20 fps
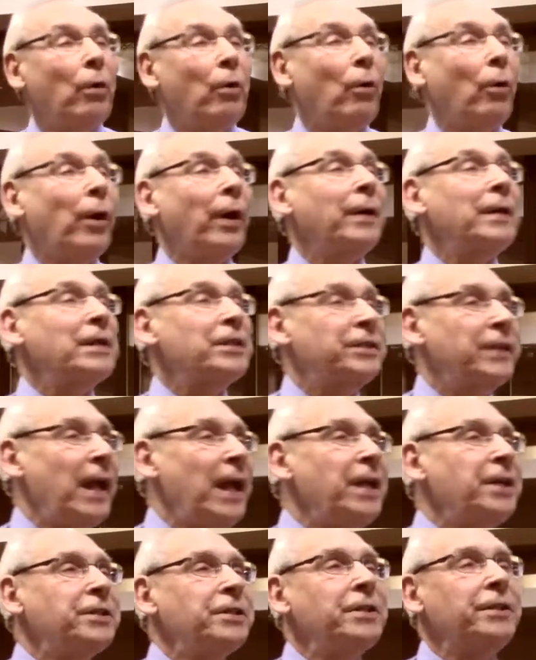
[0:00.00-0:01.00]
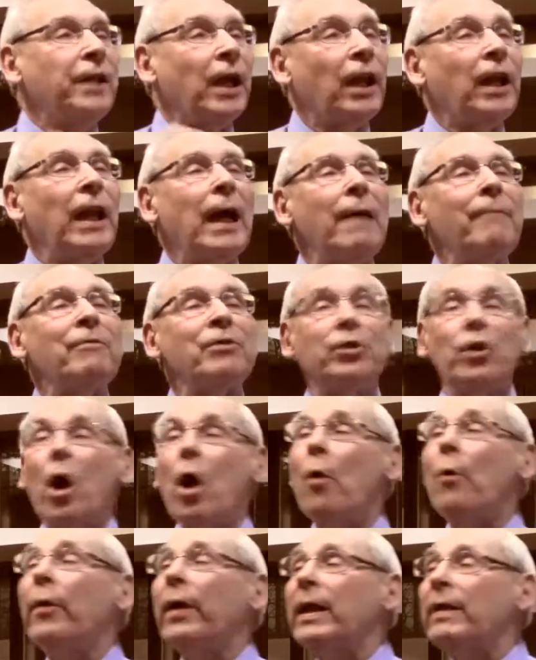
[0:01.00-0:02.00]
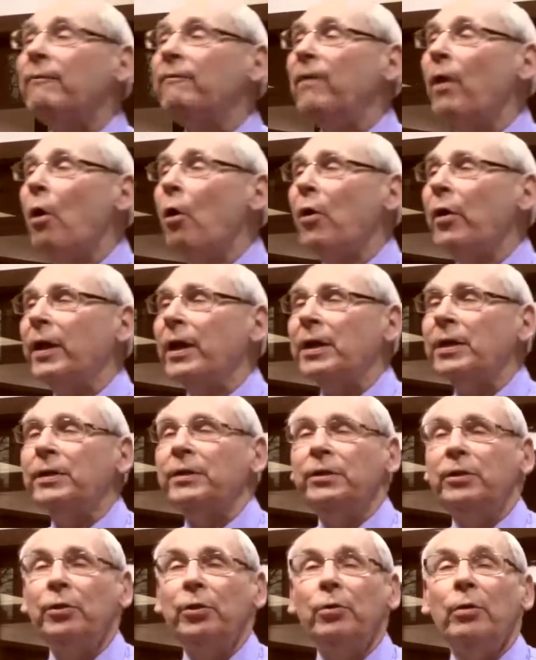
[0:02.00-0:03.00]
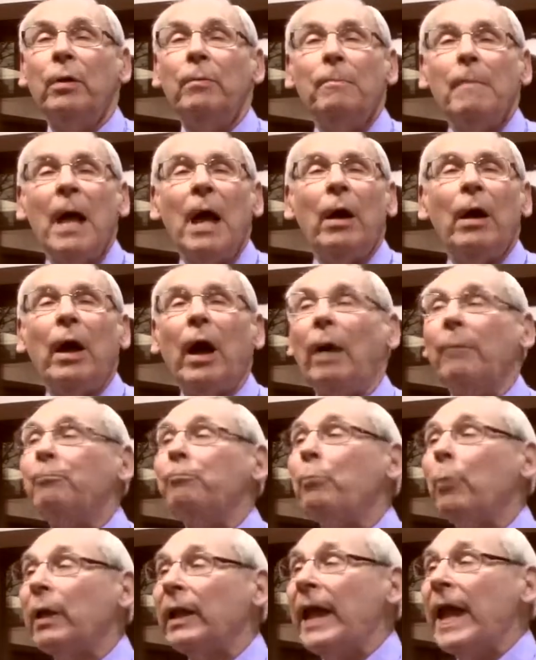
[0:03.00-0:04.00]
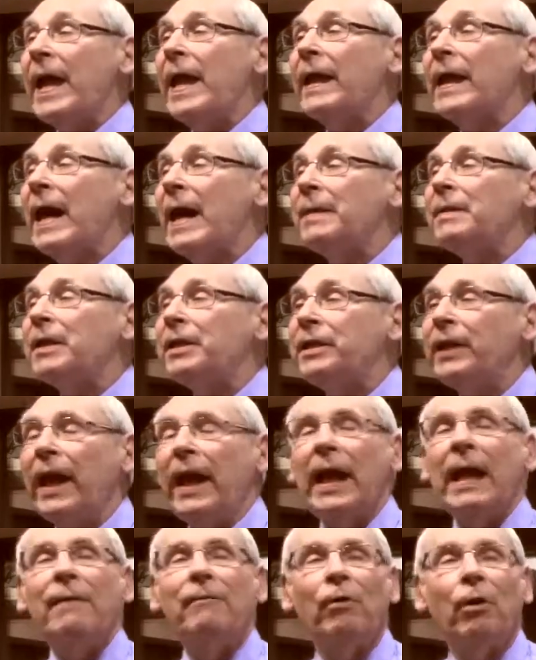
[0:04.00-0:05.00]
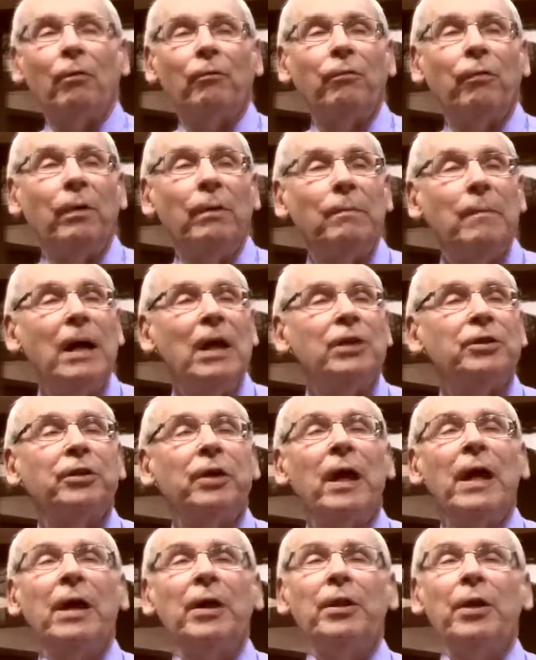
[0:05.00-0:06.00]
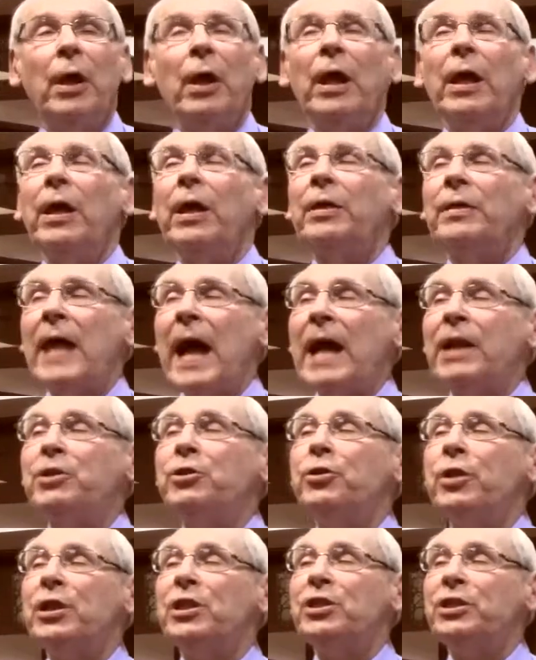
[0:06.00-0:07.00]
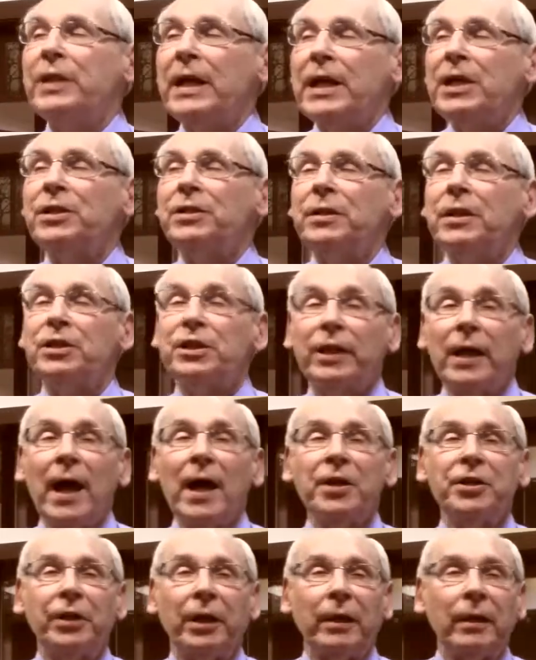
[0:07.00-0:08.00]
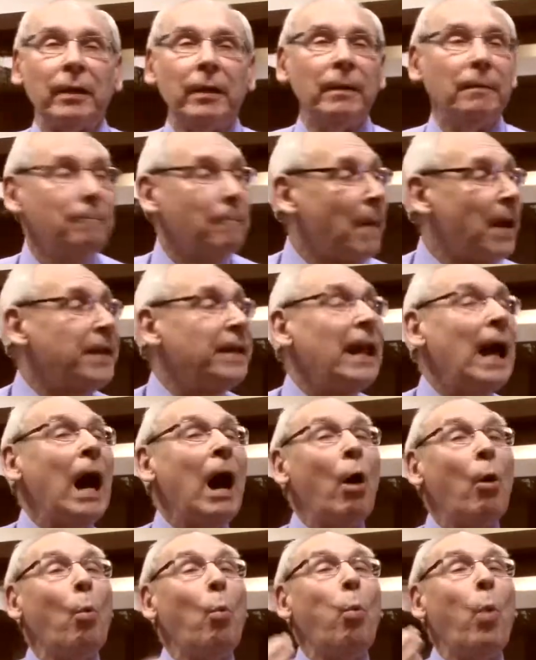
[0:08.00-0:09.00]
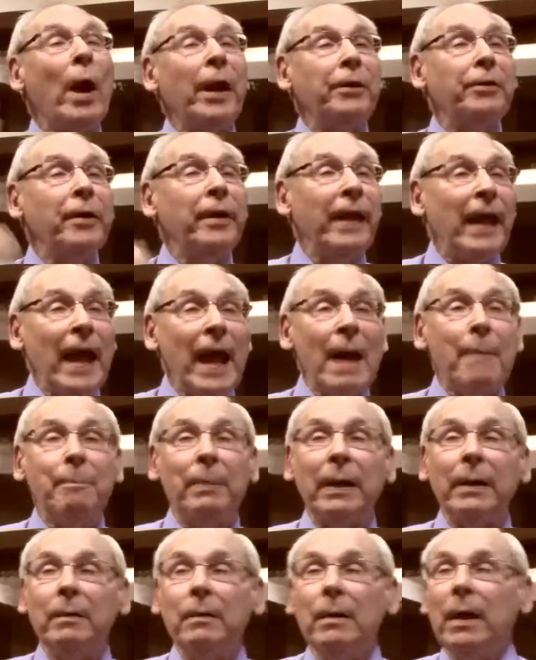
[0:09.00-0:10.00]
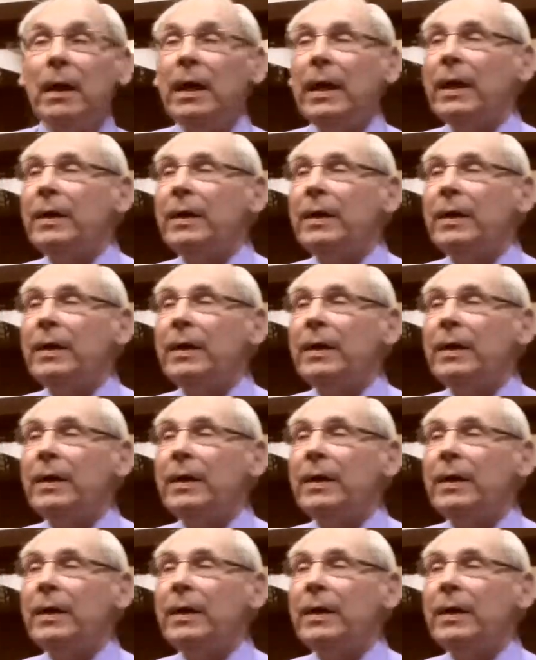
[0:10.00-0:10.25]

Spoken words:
organization, the club has already voted to lay it on the table. That should cease discussion. Now, what could happen,